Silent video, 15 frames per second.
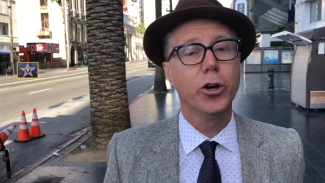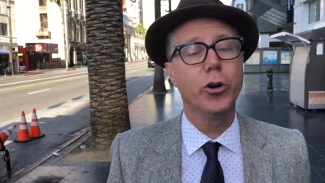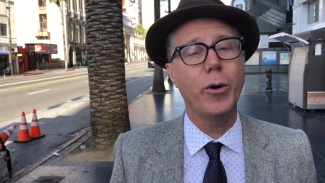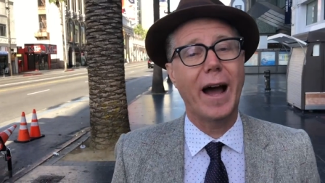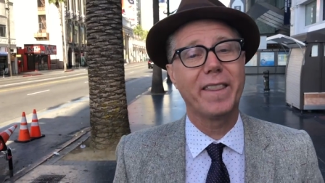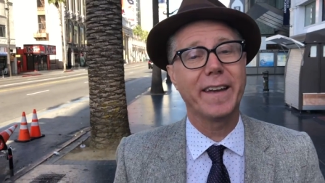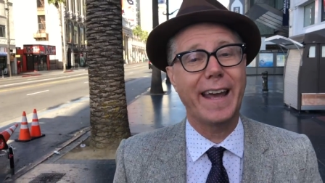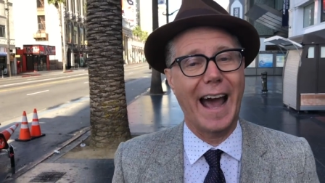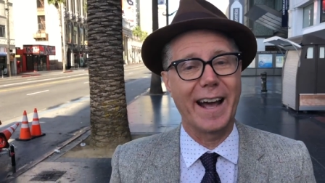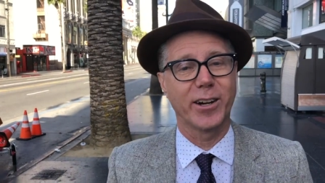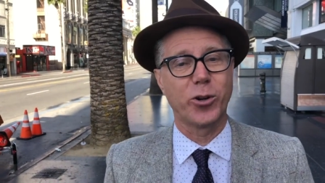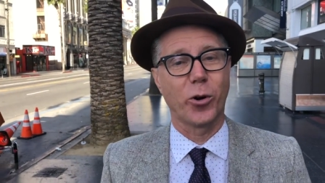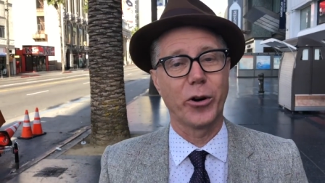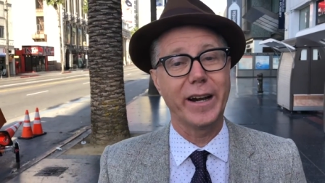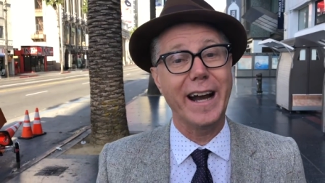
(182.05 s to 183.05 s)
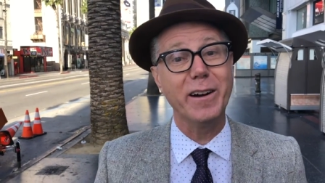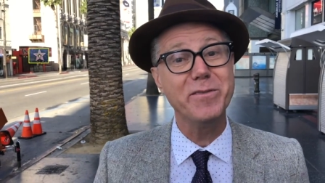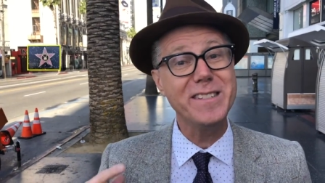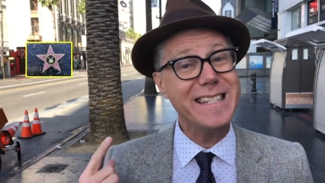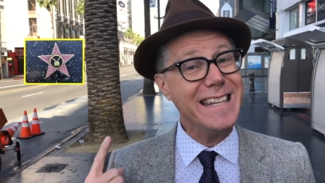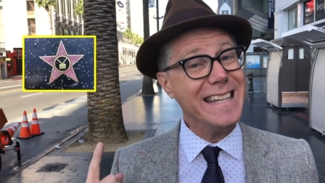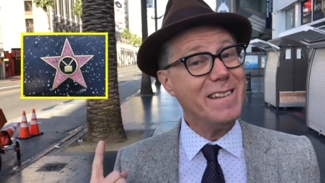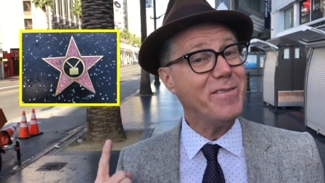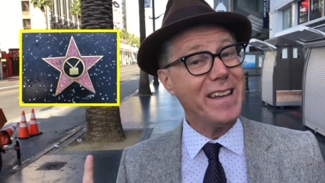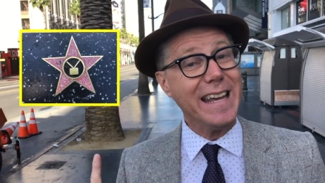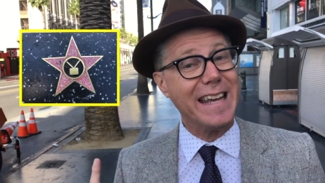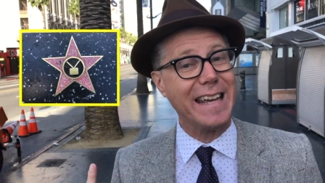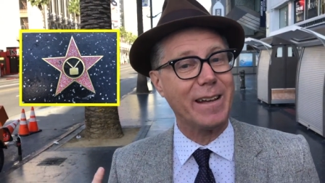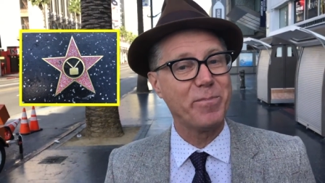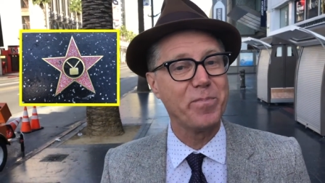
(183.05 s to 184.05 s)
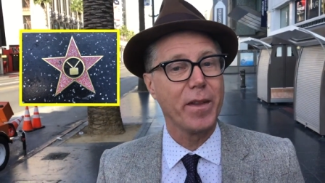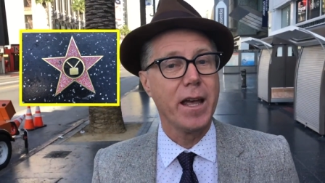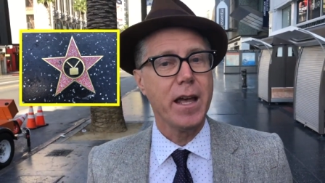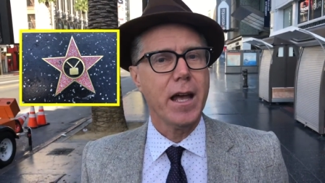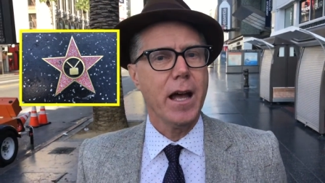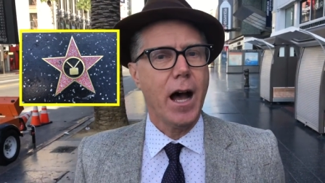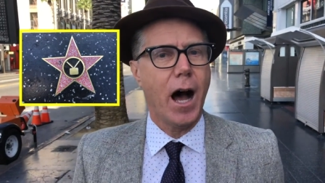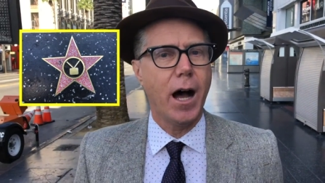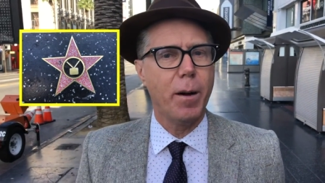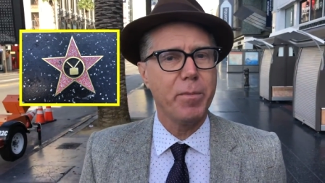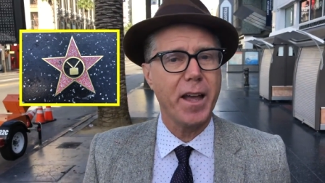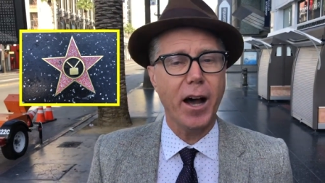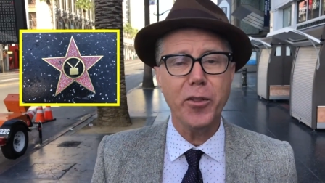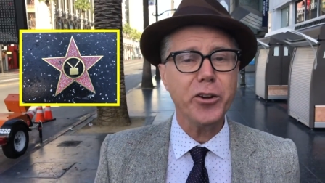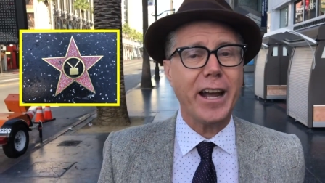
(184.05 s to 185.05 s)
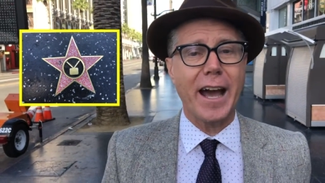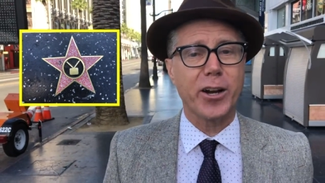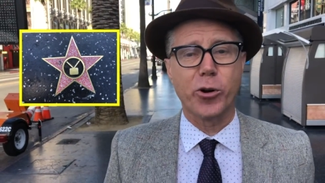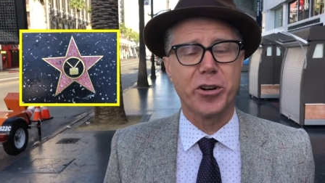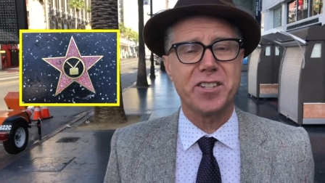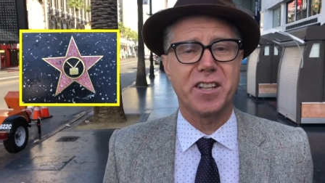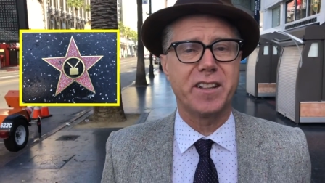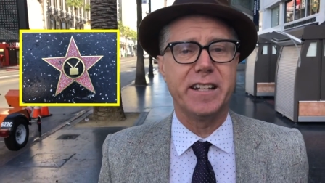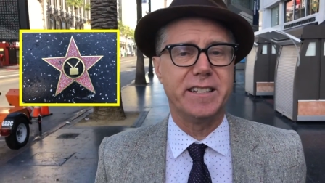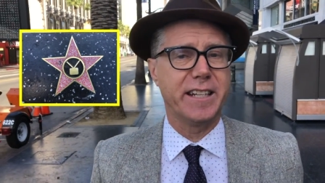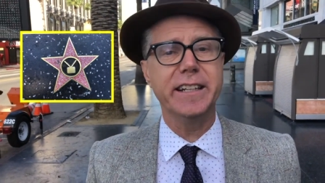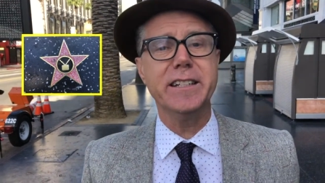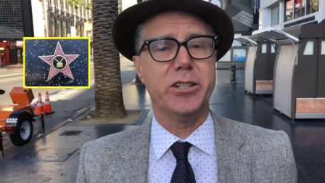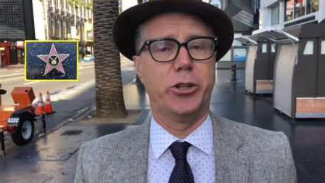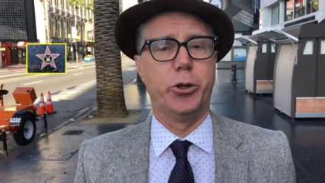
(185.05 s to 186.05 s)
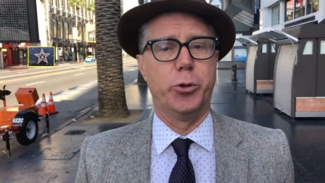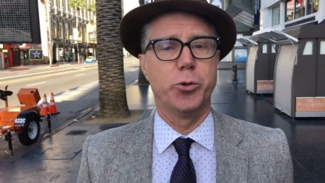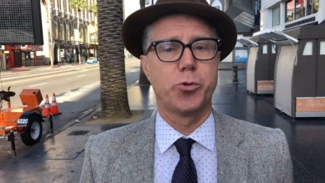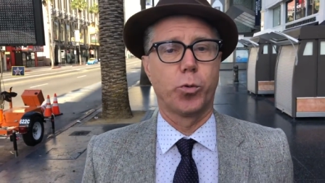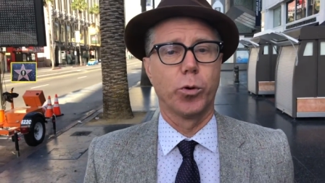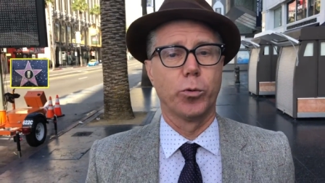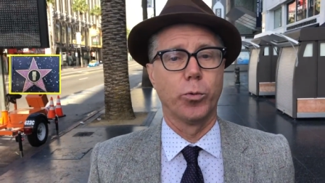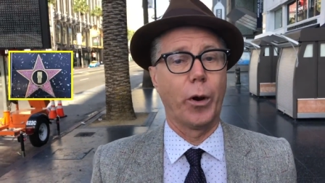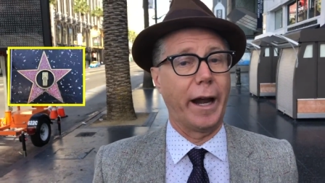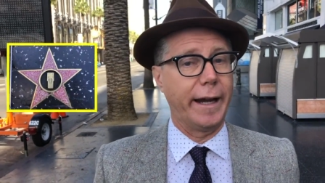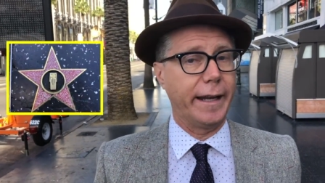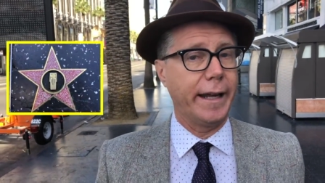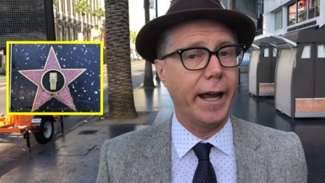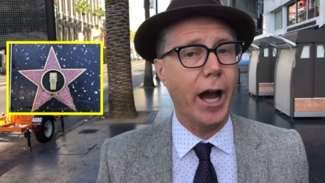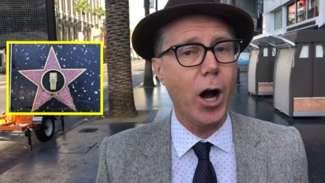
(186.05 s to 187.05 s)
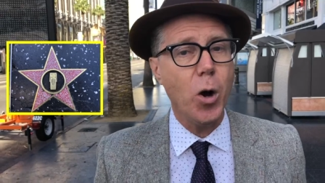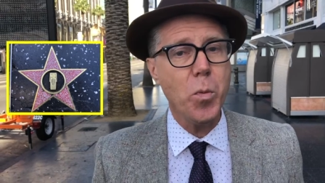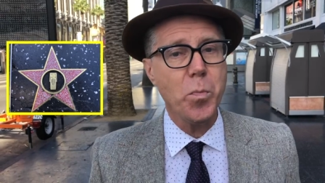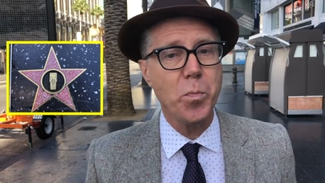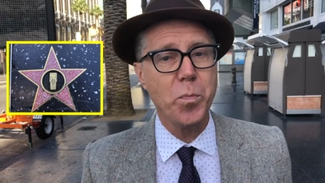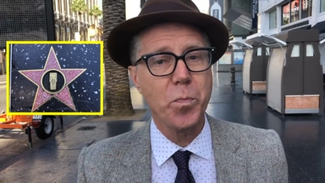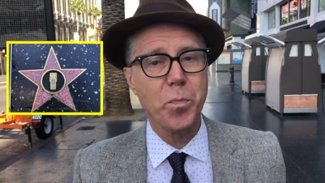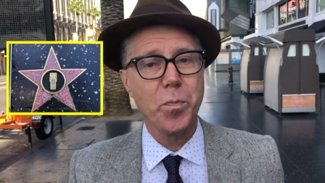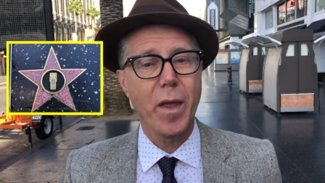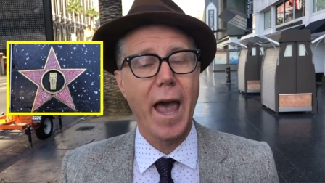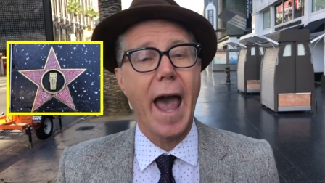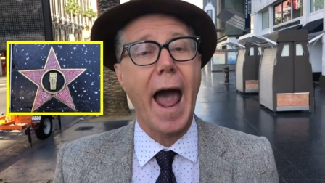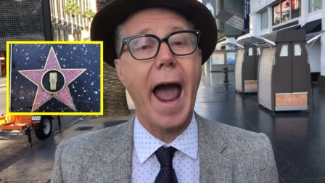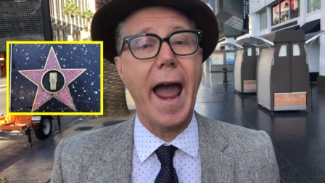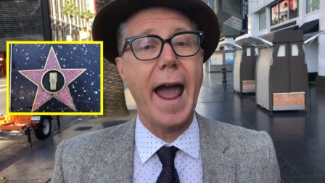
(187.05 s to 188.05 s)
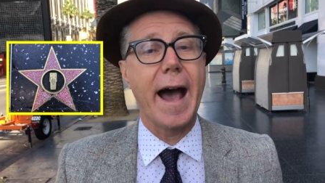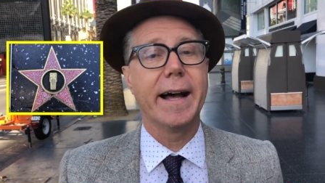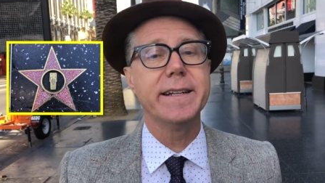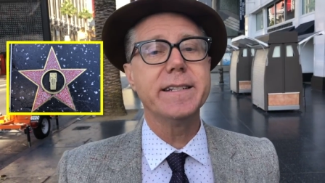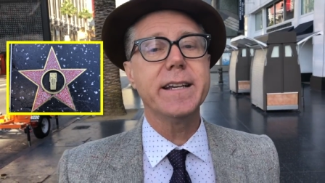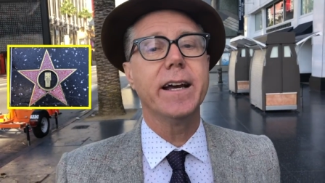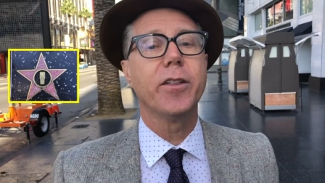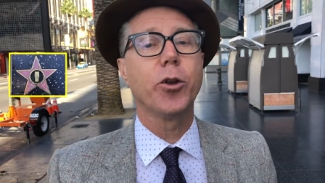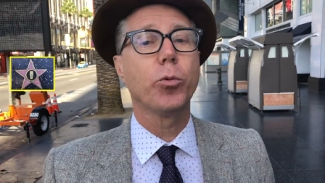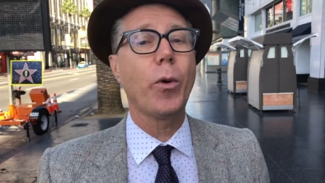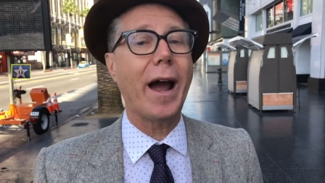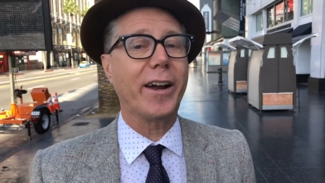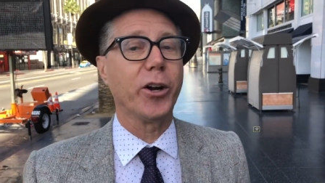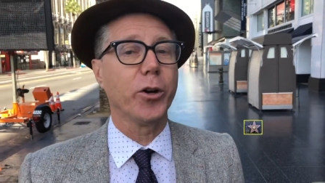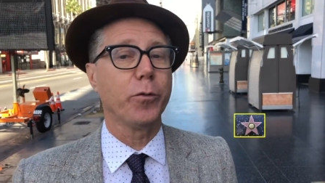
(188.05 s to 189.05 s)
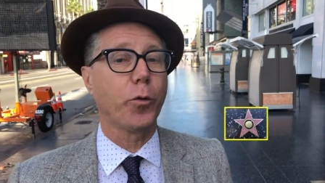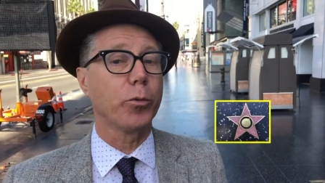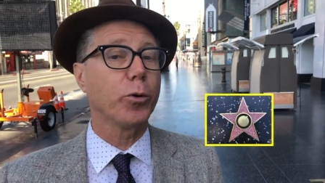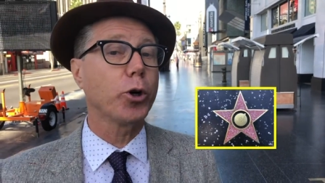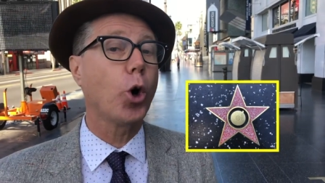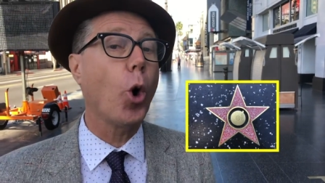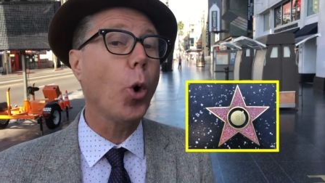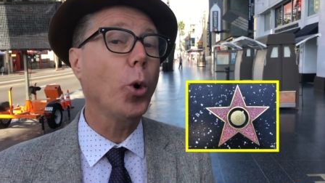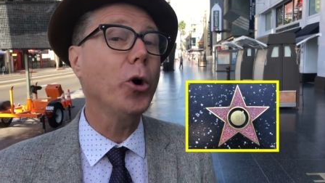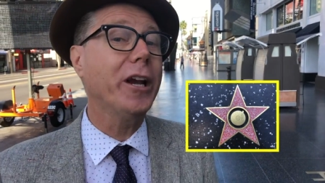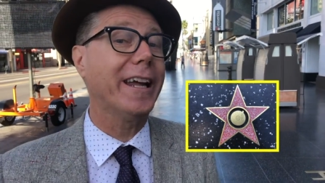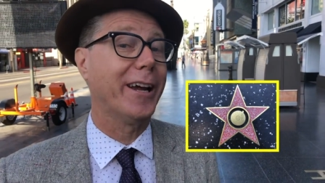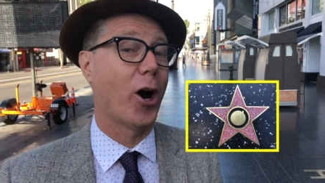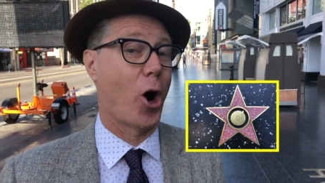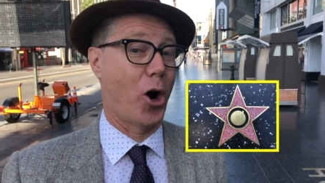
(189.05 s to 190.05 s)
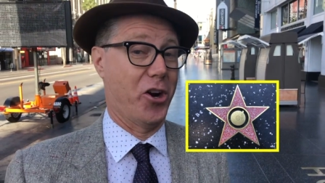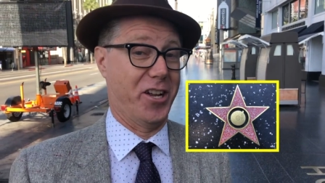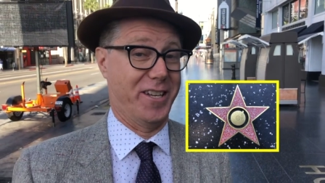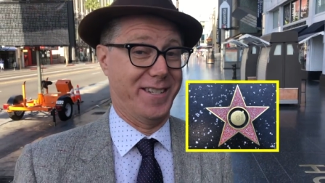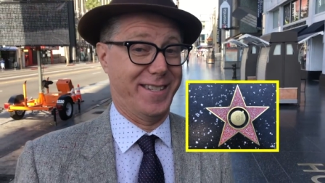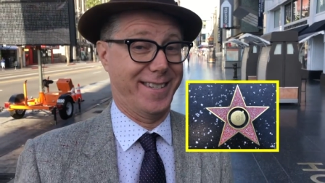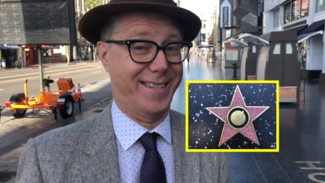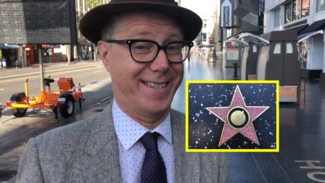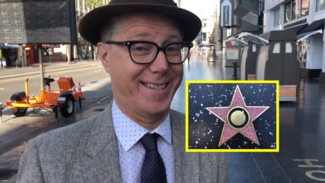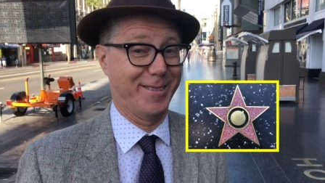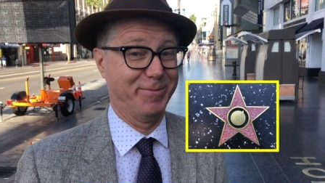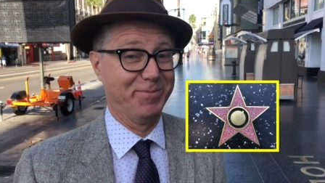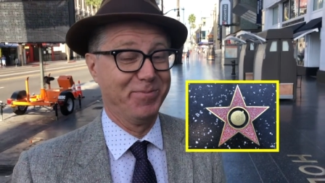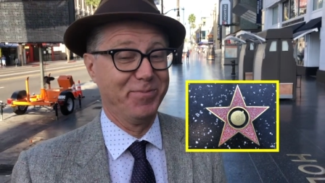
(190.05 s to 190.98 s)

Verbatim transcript: who had the category of TV. Um, the other categories that they didn't use were radio and the record for recording artists.